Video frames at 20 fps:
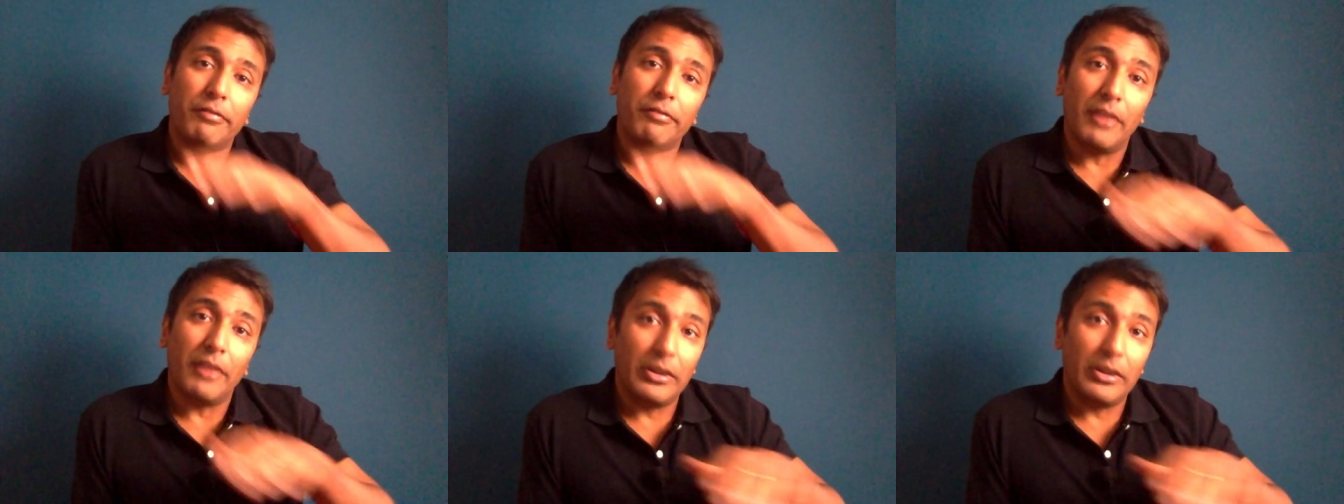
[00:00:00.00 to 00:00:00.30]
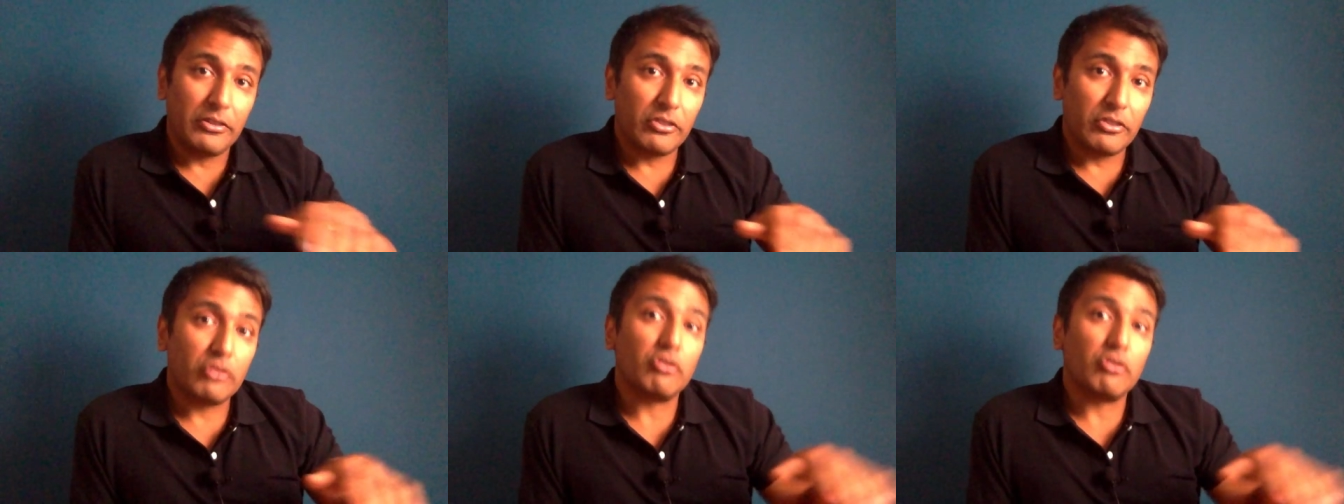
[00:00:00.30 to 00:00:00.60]

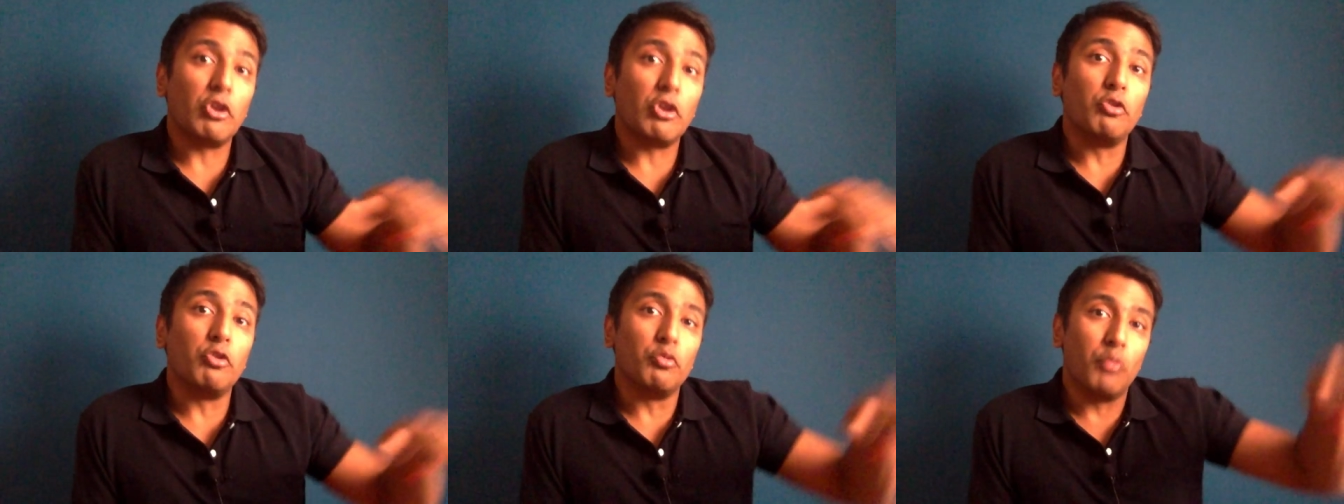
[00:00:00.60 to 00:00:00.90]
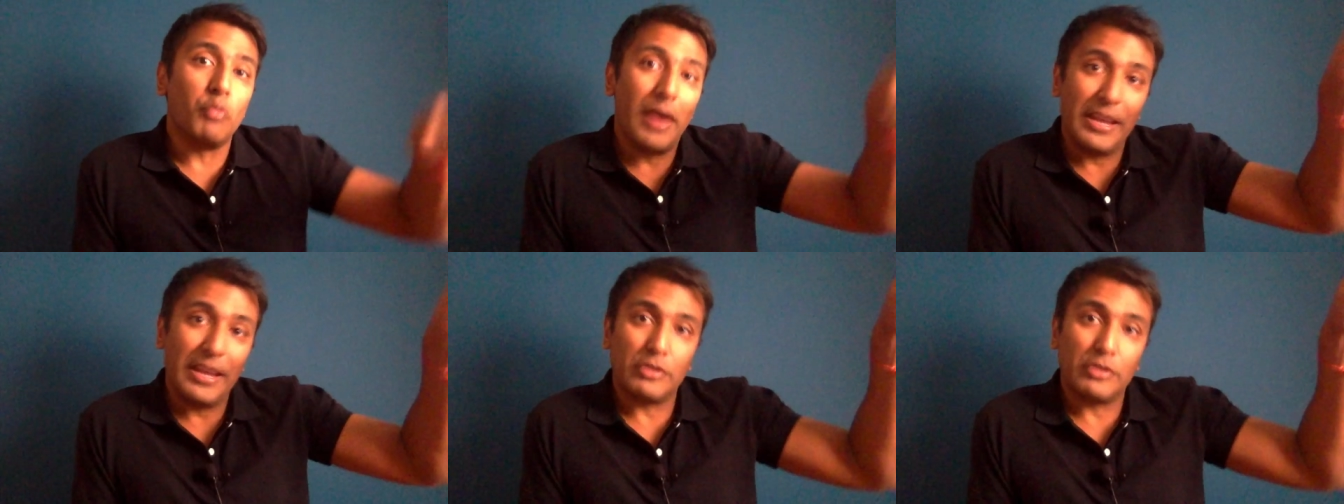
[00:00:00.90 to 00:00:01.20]
finds its own
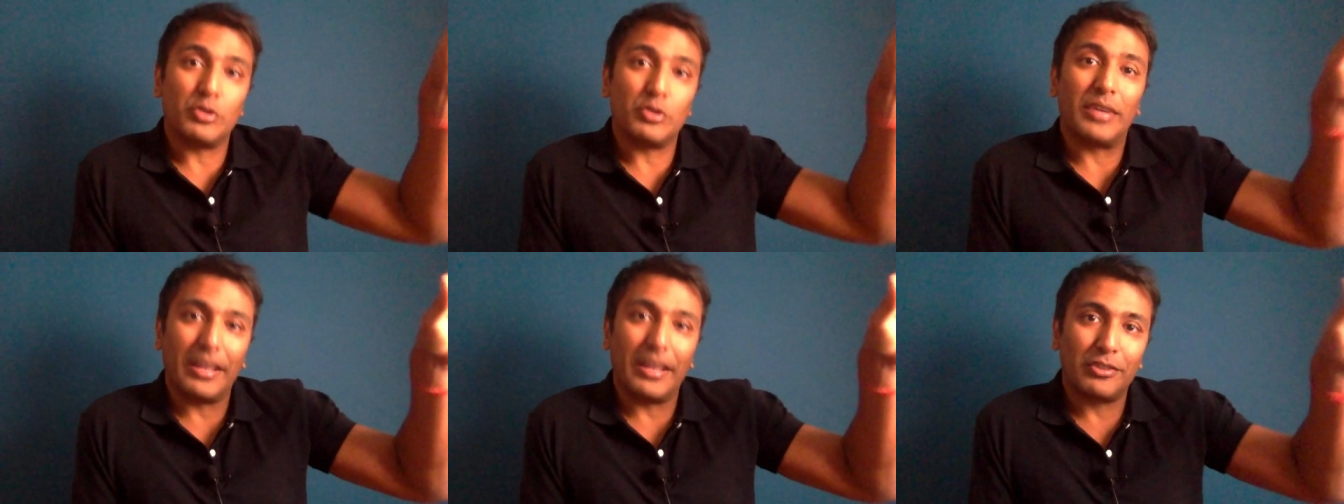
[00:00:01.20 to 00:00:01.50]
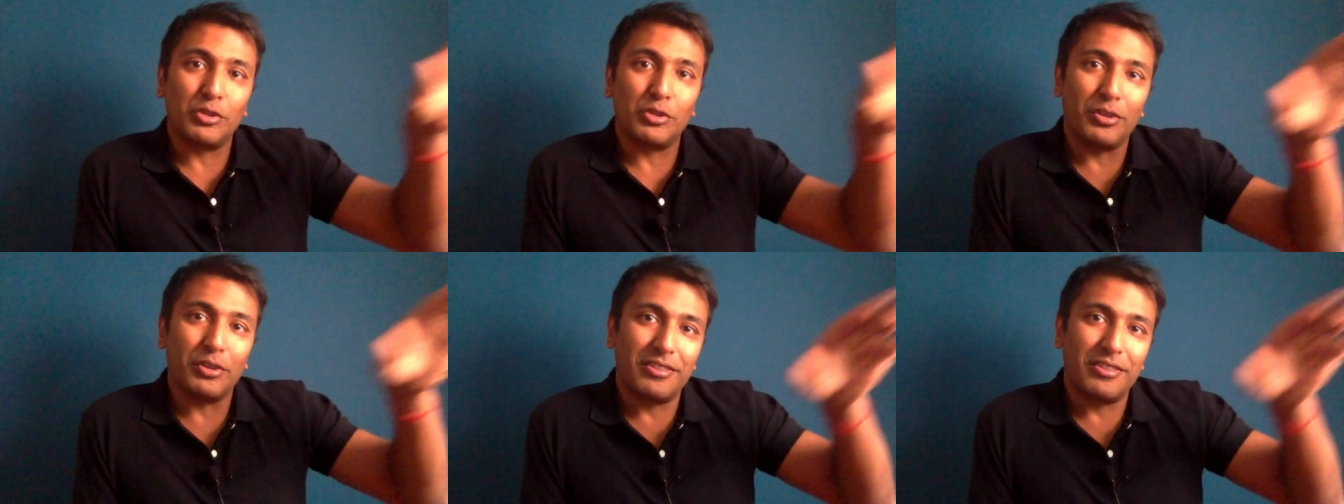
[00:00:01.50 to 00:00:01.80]
way to get
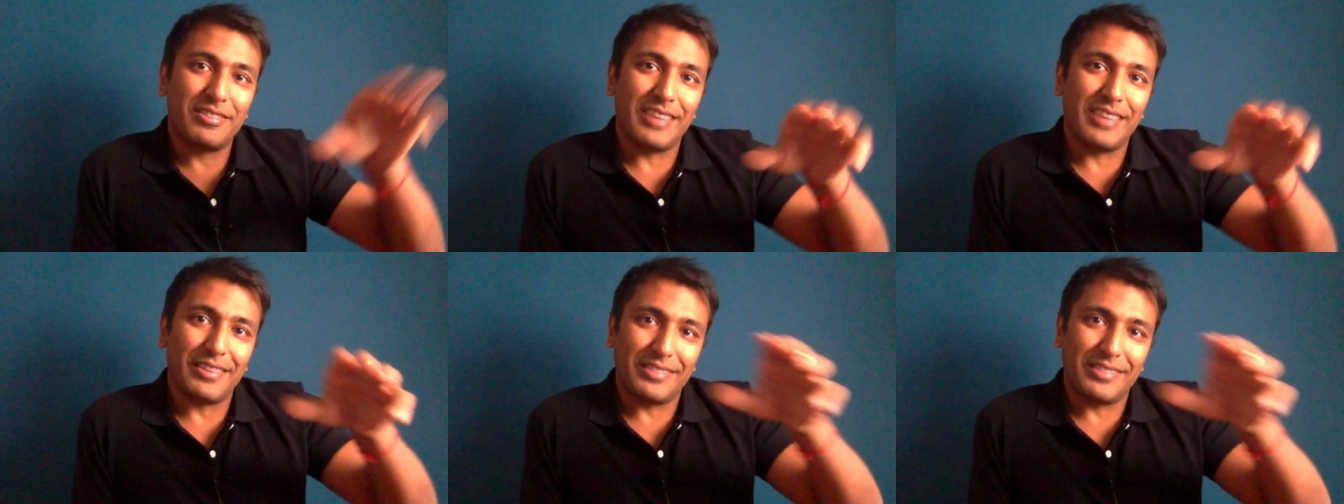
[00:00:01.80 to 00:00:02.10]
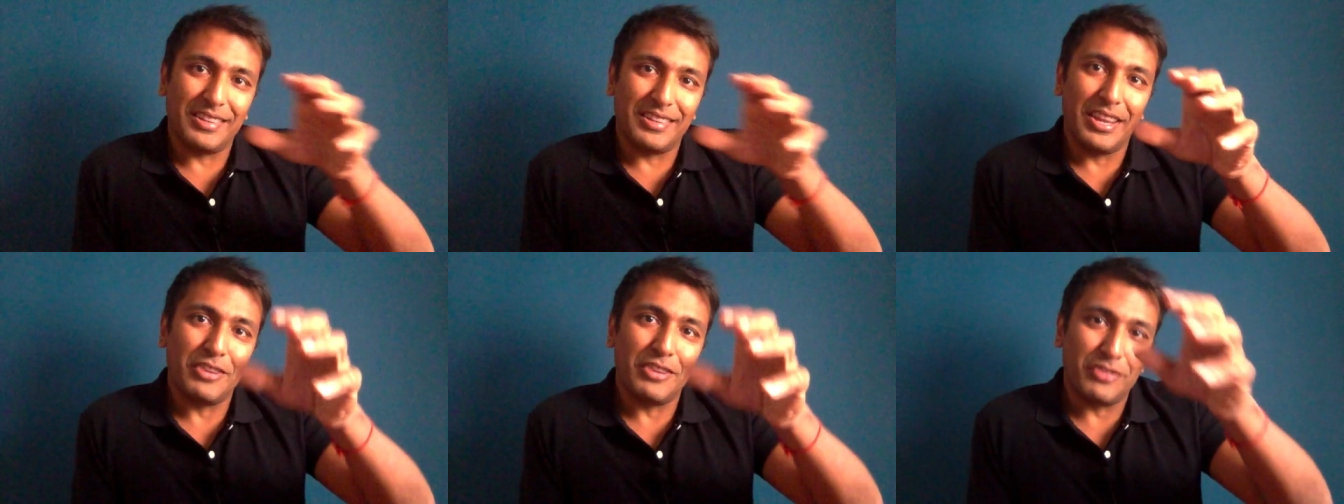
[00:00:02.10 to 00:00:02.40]
to its
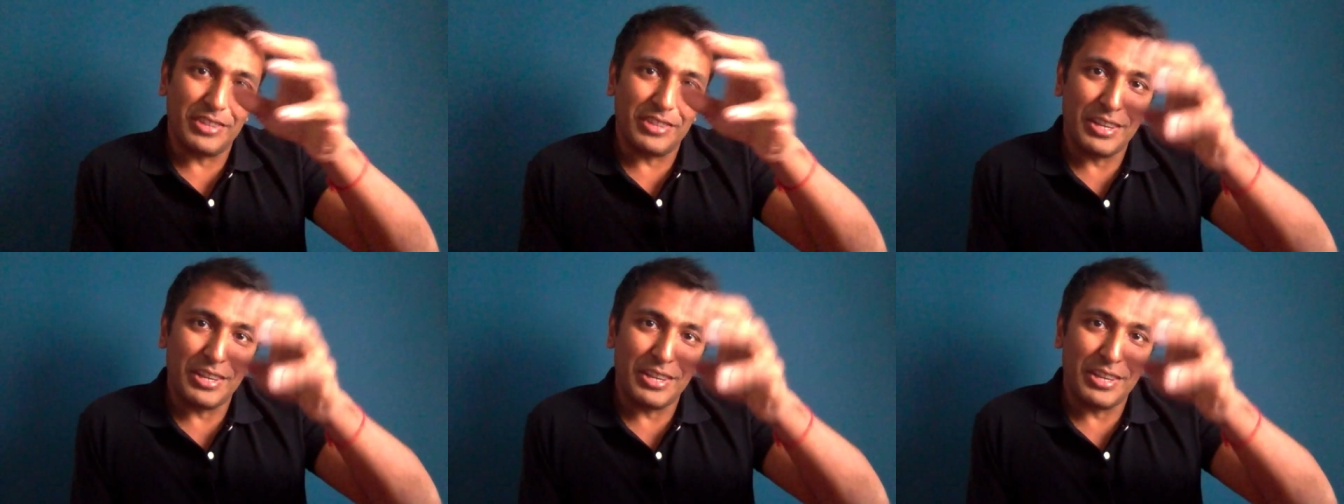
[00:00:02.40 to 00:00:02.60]
destination.